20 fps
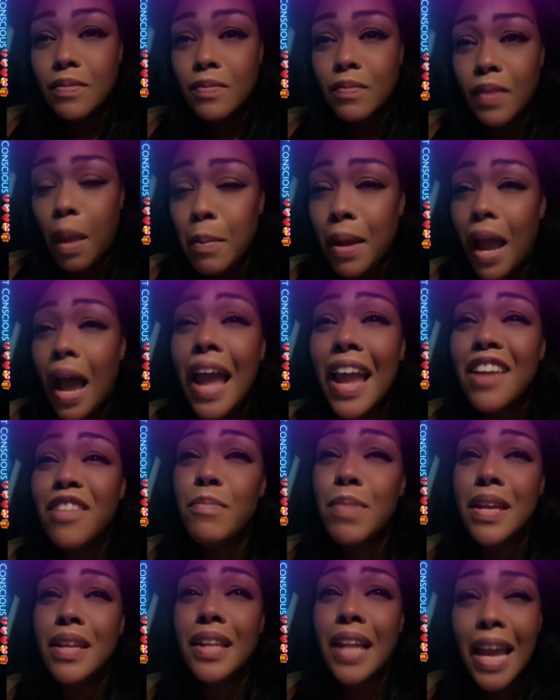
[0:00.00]
I mean, I have
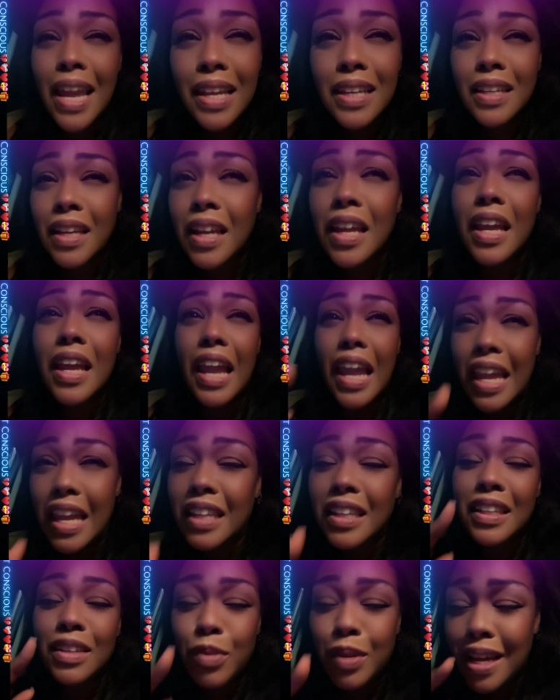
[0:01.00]
been, like,
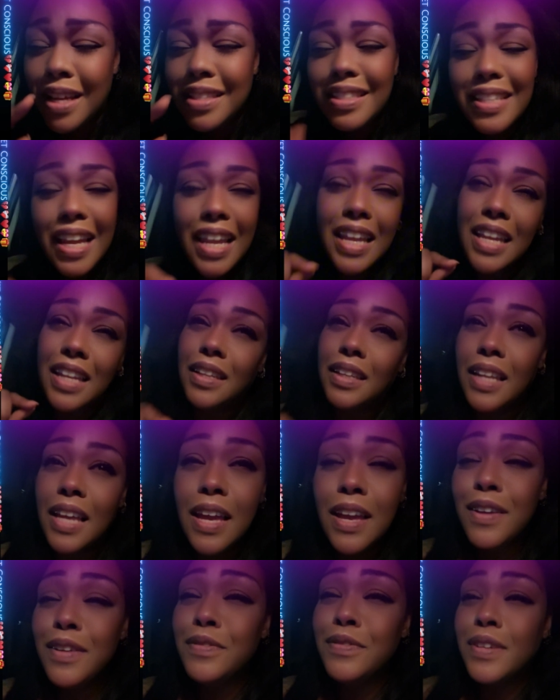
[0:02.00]
when I say in
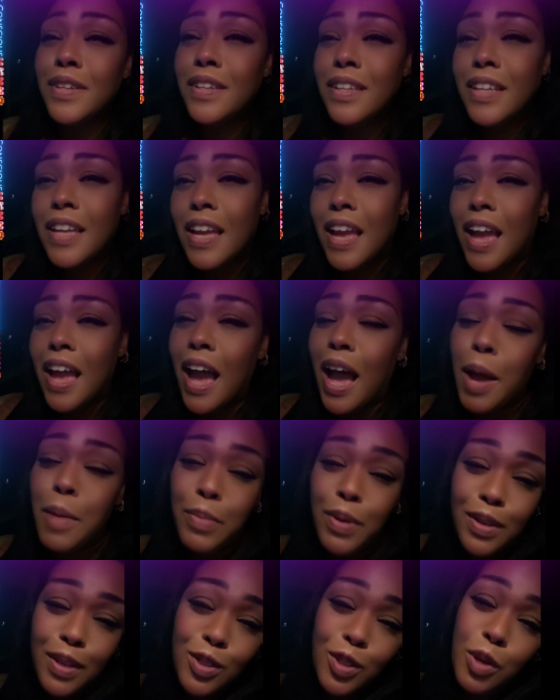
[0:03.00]
love, I'm
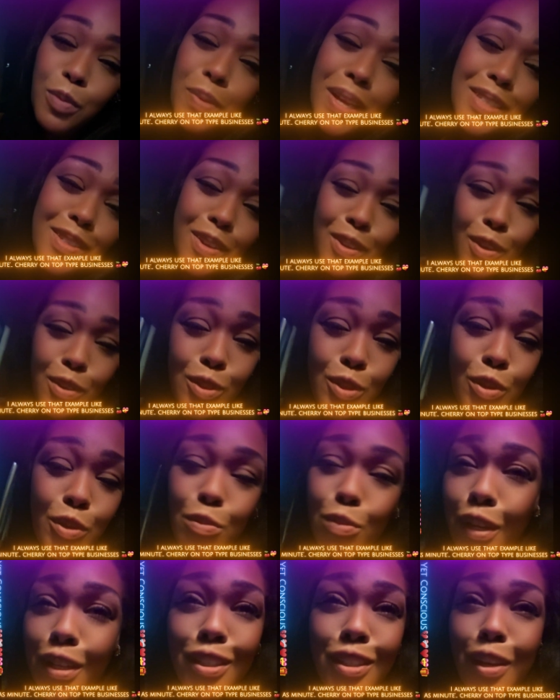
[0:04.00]
putting the toothpaste on your
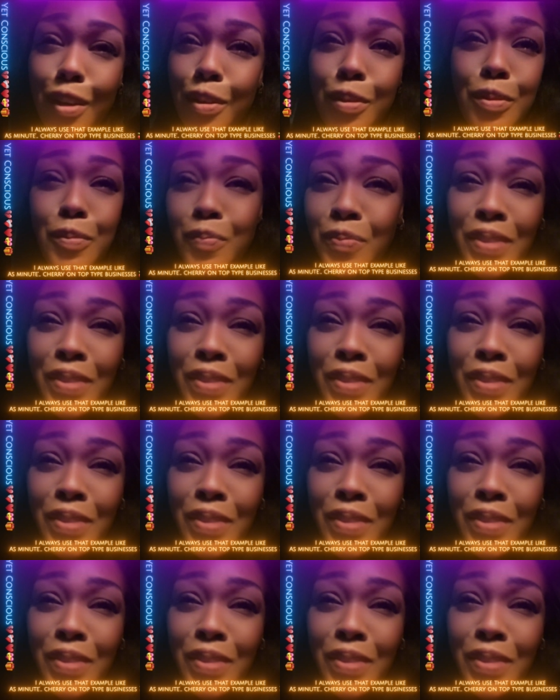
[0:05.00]
toothbrush. So